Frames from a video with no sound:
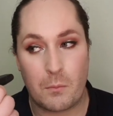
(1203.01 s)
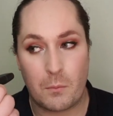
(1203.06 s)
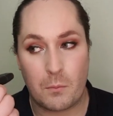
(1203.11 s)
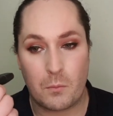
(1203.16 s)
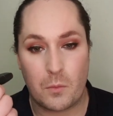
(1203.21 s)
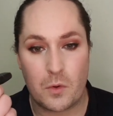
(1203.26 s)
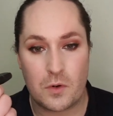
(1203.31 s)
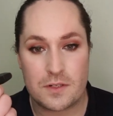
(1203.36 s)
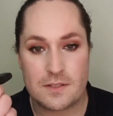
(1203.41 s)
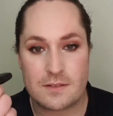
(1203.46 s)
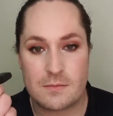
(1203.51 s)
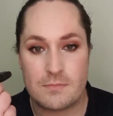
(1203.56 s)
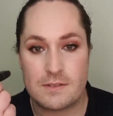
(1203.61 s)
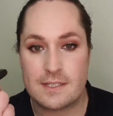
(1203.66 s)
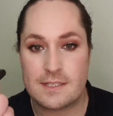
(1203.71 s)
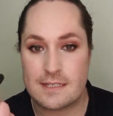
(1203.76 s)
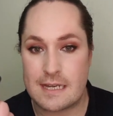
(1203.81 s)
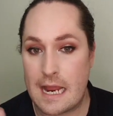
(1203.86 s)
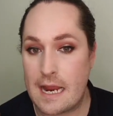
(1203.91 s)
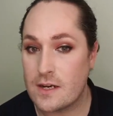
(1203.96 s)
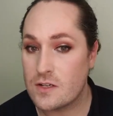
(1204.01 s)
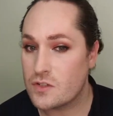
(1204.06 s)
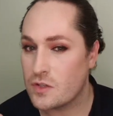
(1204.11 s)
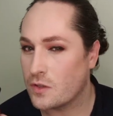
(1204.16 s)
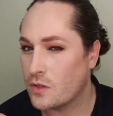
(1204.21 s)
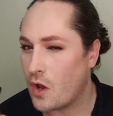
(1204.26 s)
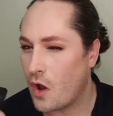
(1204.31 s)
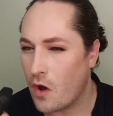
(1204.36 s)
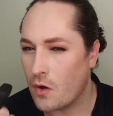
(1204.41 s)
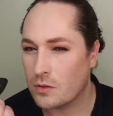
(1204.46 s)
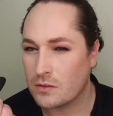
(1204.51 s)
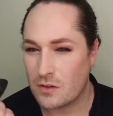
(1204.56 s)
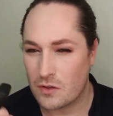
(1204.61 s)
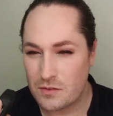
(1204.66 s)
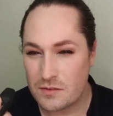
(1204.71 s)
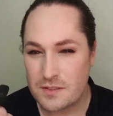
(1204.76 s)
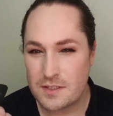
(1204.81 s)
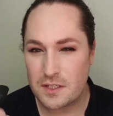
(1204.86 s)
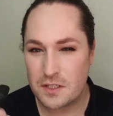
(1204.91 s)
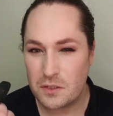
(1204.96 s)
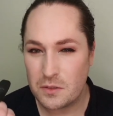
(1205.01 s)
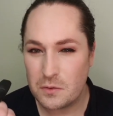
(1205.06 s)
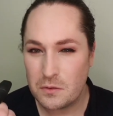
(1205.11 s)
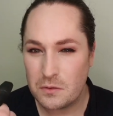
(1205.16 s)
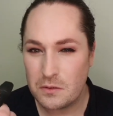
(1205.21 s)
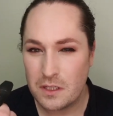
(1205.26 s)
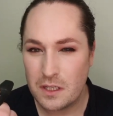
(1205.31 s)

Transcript: more substantial to hold on to